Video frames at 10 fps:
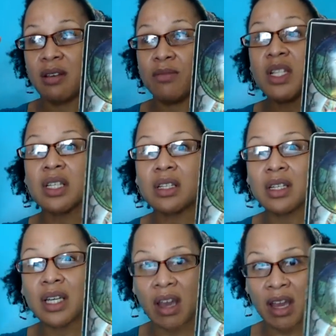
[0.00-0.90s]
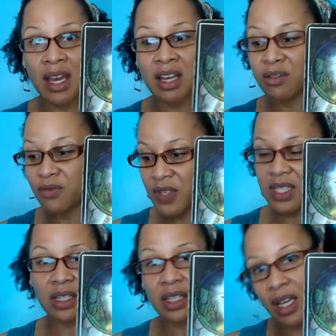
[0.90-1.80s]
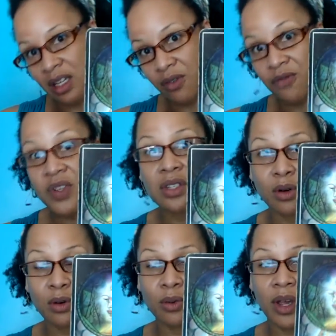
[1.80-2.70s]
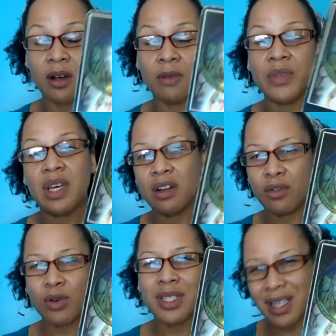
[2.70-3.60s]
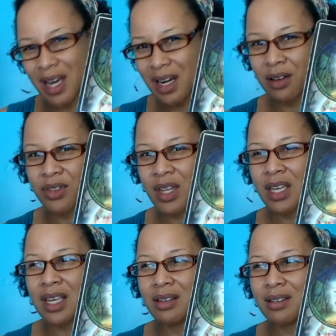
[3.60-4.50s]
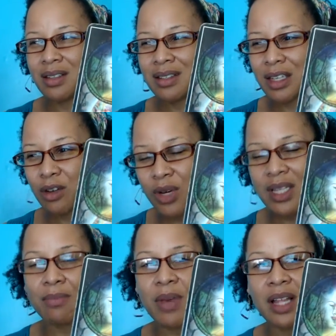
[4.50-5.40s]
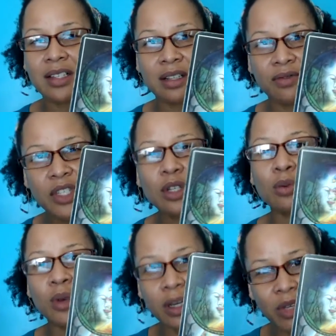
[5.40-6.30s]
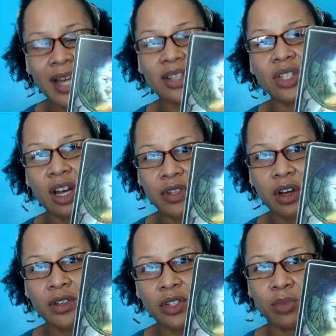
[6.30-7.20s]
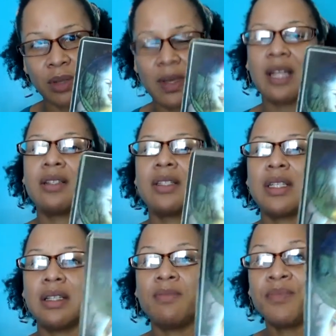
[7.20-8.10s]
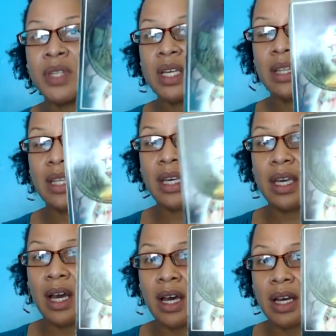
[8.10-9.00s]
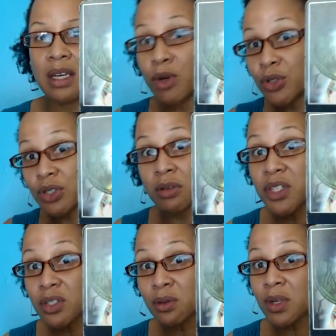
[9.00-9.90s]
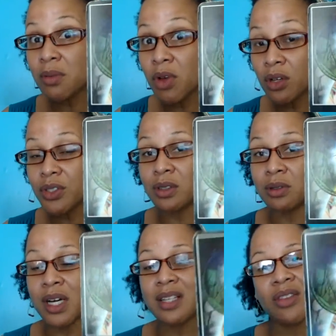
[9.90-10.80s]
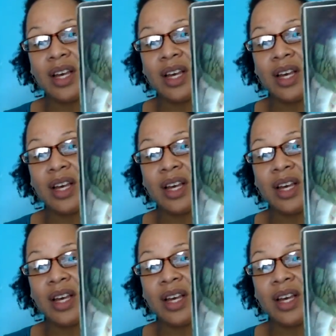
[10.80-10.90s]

mentally and physically, like in the physical realm. And of course, that kind of like to create that balance in the physical realm, you actually have to also be balanced in the emotional and mental realm also, right? So